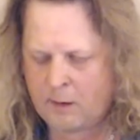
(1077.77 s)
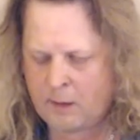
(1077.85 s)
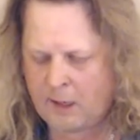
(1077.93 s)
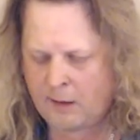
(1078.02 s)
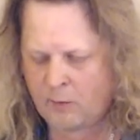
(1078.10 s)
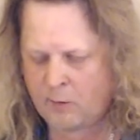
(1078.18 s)

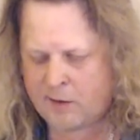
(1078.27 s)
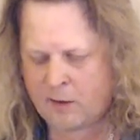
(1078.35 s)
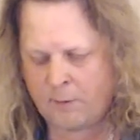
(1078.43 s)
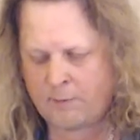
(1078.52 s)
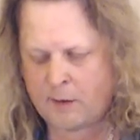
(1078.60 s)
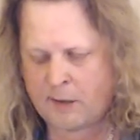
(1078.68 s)
okay, so we
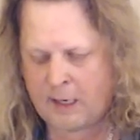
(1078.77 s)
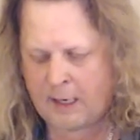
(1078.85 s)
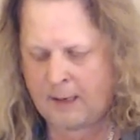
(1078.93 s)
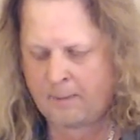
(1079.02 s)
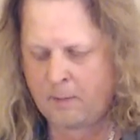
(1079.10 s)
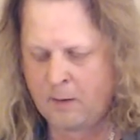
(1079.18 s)
start the
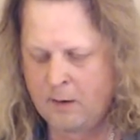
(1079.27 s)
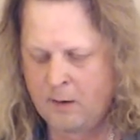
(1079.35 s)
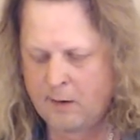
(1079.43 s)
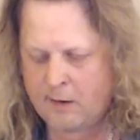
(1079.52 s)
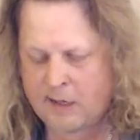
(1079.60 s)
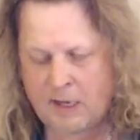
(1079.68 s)
same.
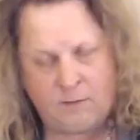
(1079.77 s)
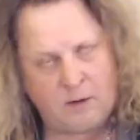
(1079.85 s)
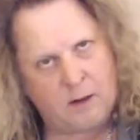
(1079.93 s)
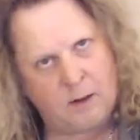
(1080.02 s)
7